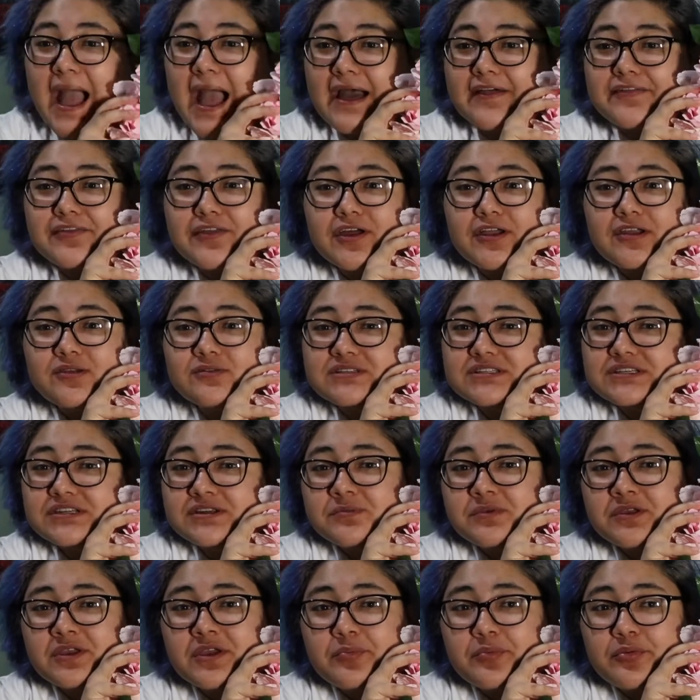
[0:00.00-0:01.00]
I thought it was gonna
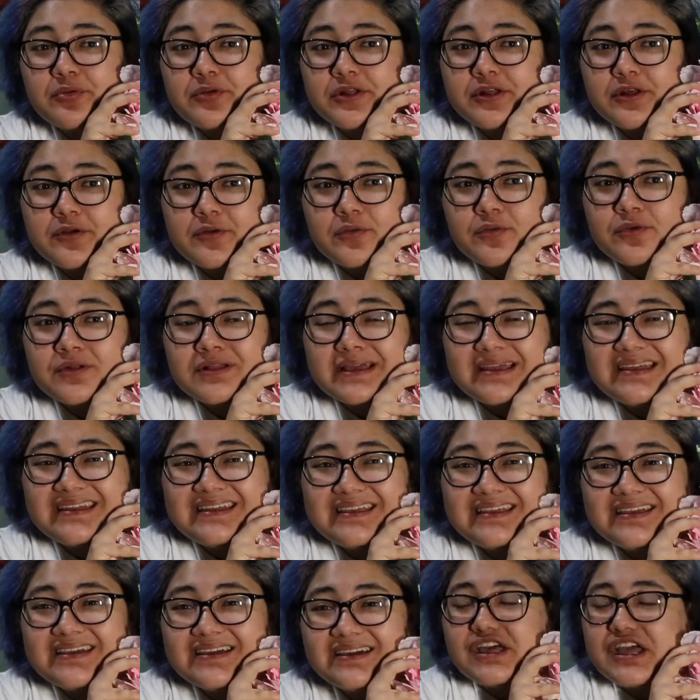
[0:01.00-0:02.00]
be a pretty cool
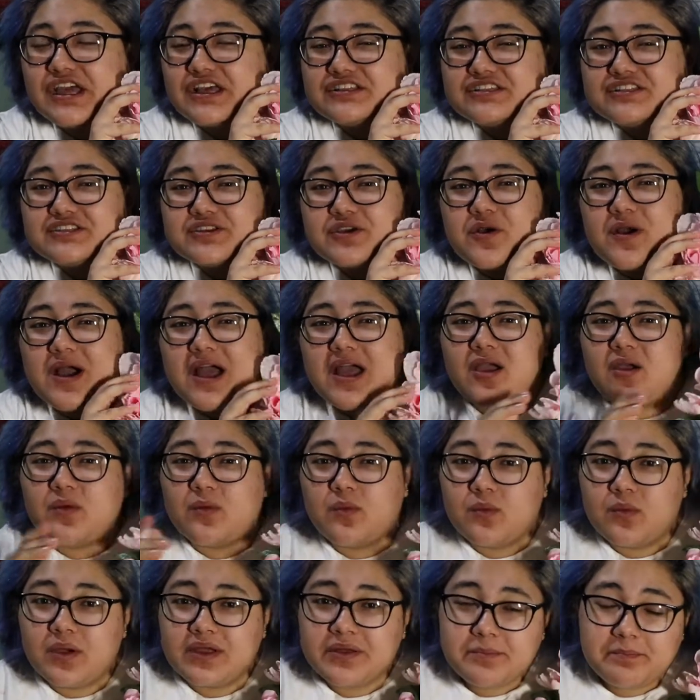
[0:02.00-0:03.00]
idea, and so I
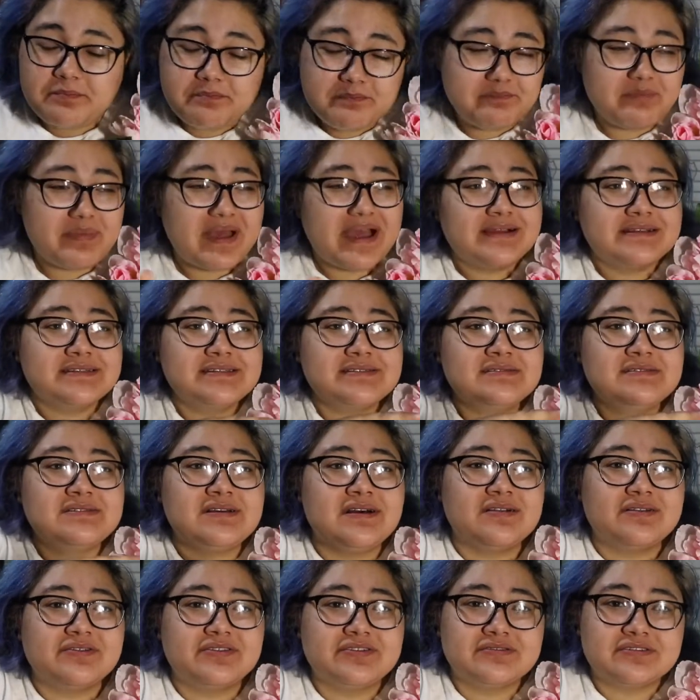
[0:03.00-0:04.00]
went back to the
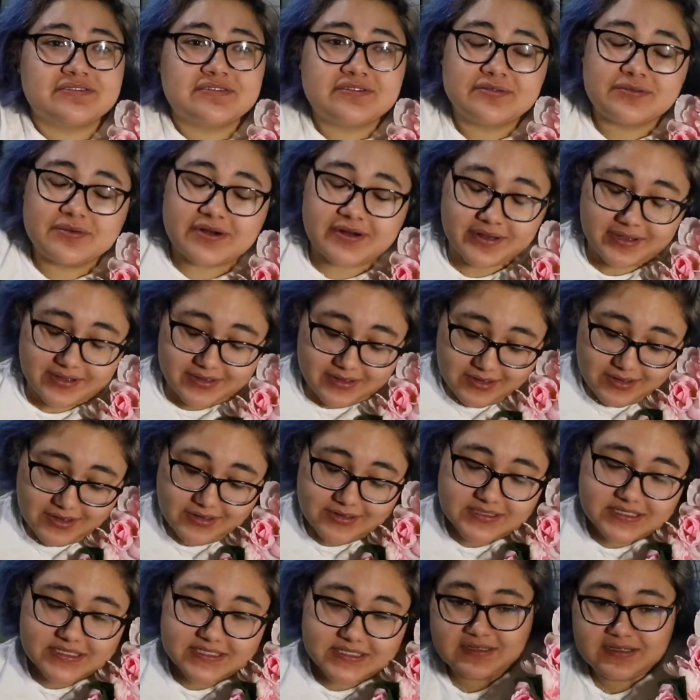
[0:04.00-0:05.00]
dollar store where I
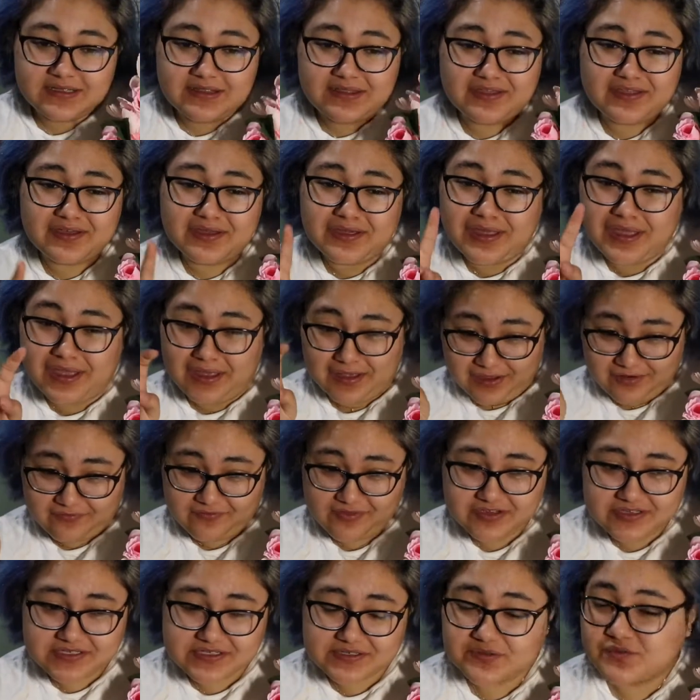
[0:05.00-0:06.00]
got the
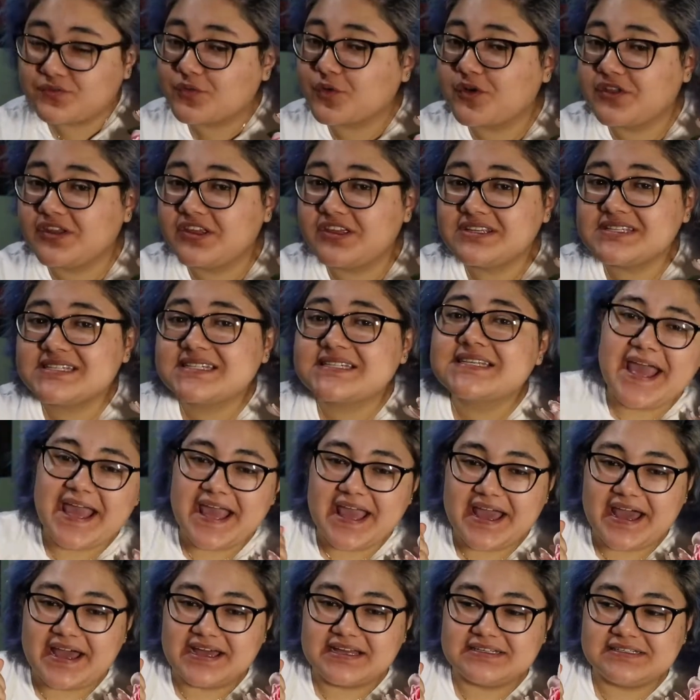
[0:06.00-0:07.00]
canvas for this
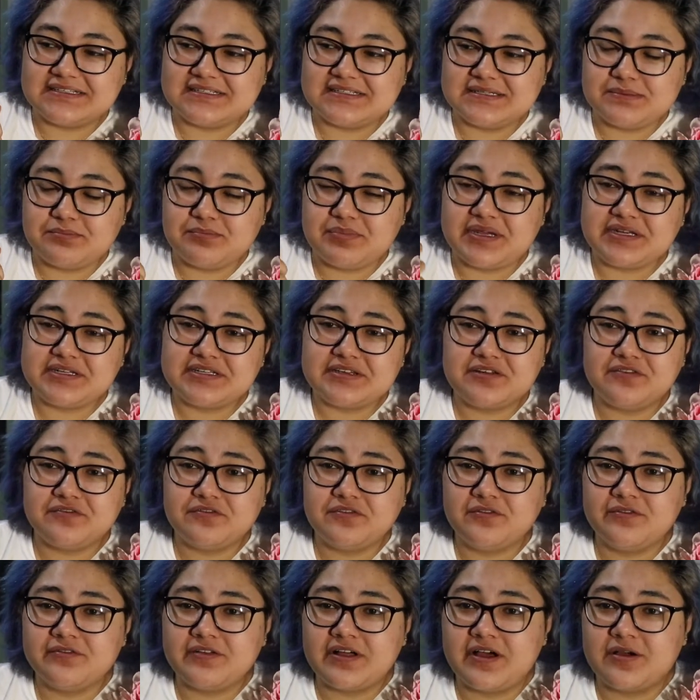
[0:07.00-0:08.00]
and picked out a
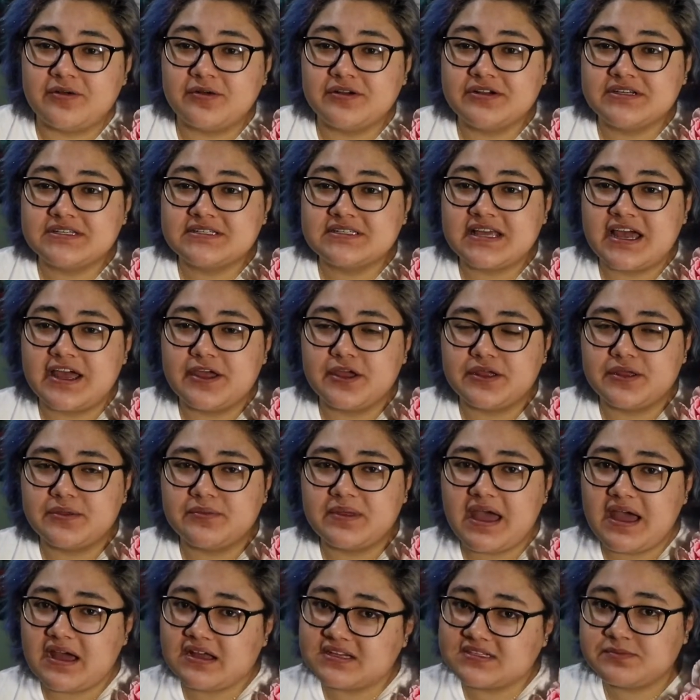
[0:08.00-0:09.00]
few flowers. I
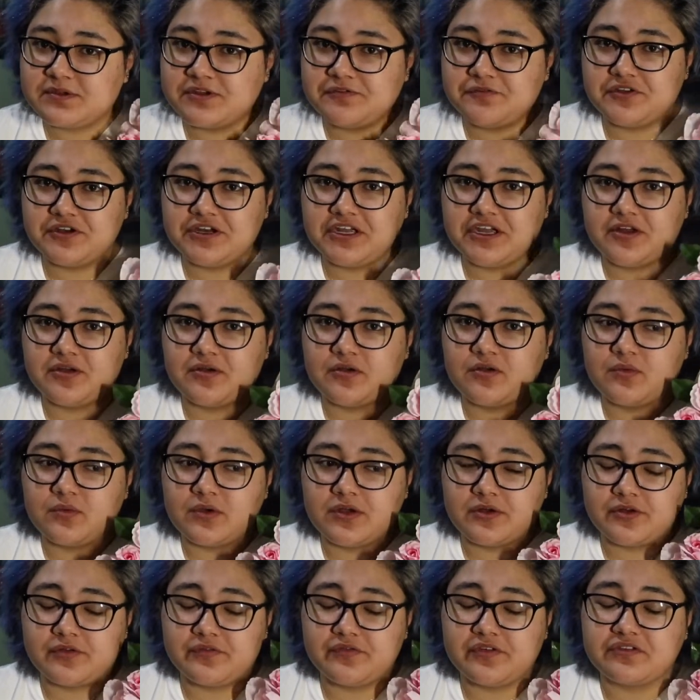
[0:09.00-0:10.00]
asked my friend Carol
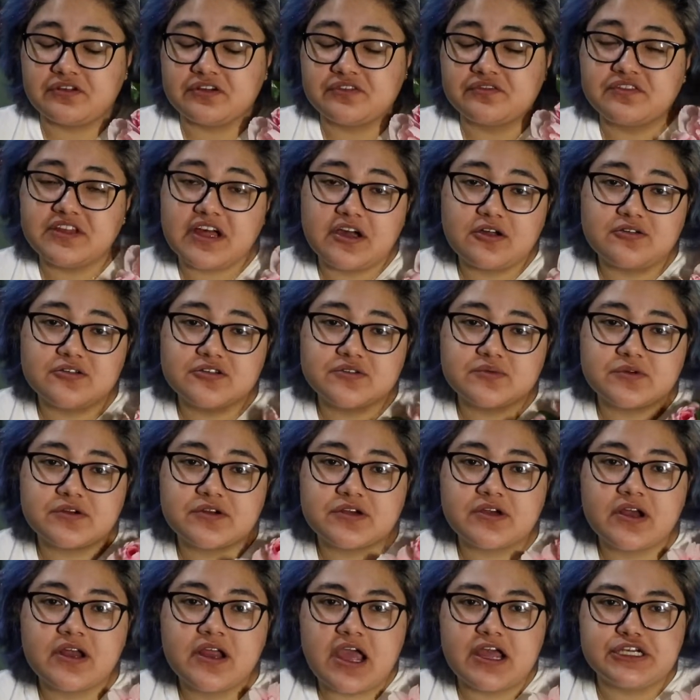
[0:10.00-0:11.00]
what her favorite flowers
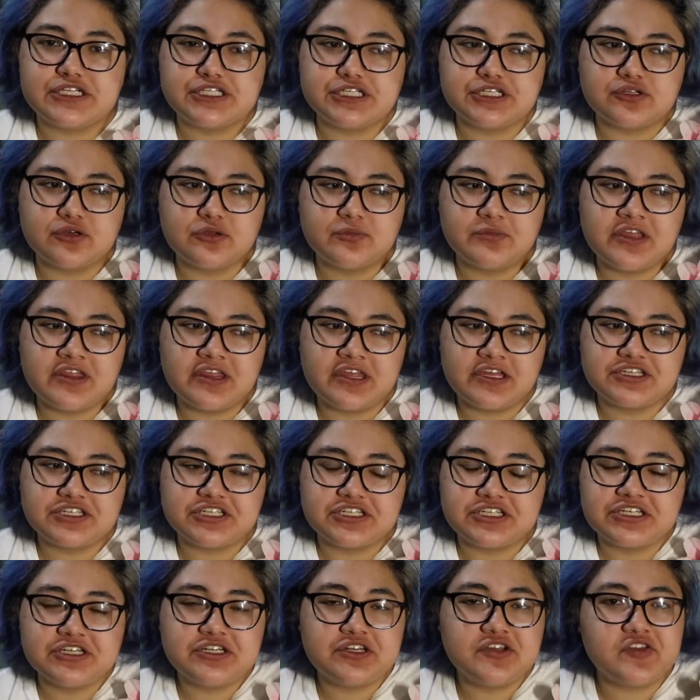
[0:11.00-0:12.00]
were, and she told me that she
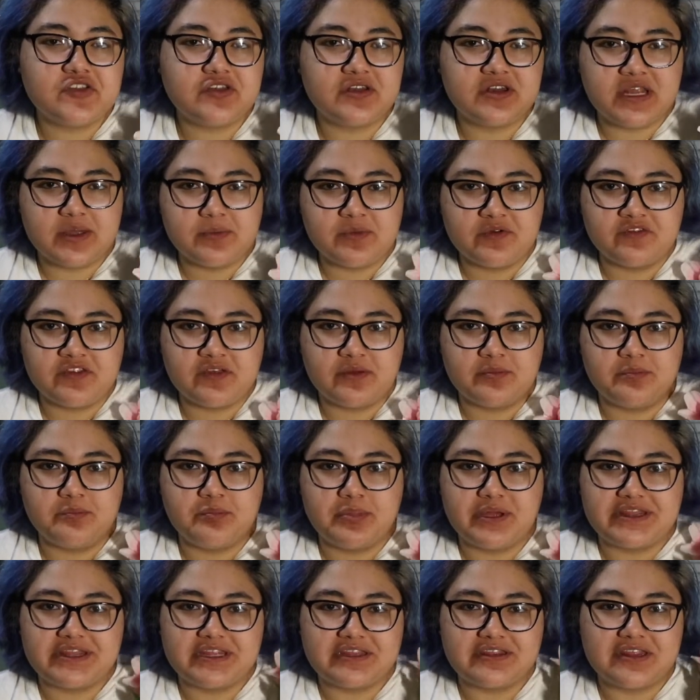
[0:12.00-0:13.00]
didn't know the name of them,
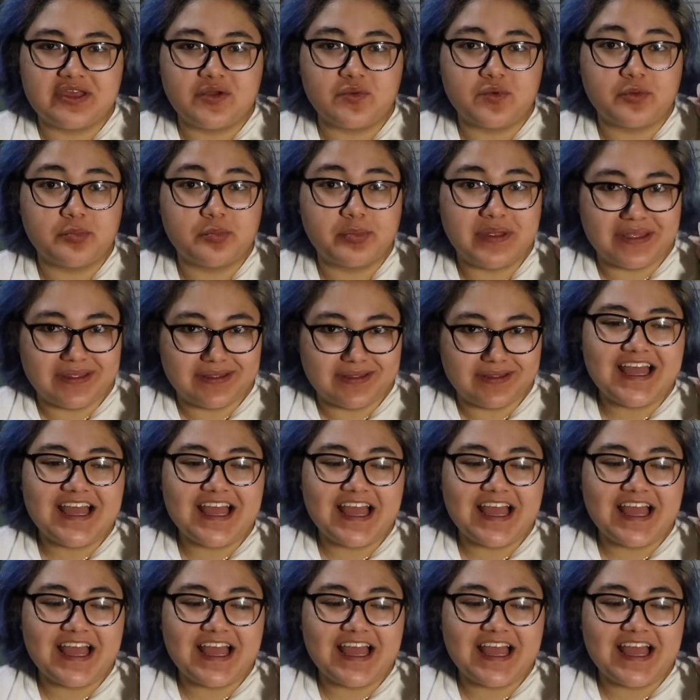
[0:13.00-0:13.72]
but that they were pink.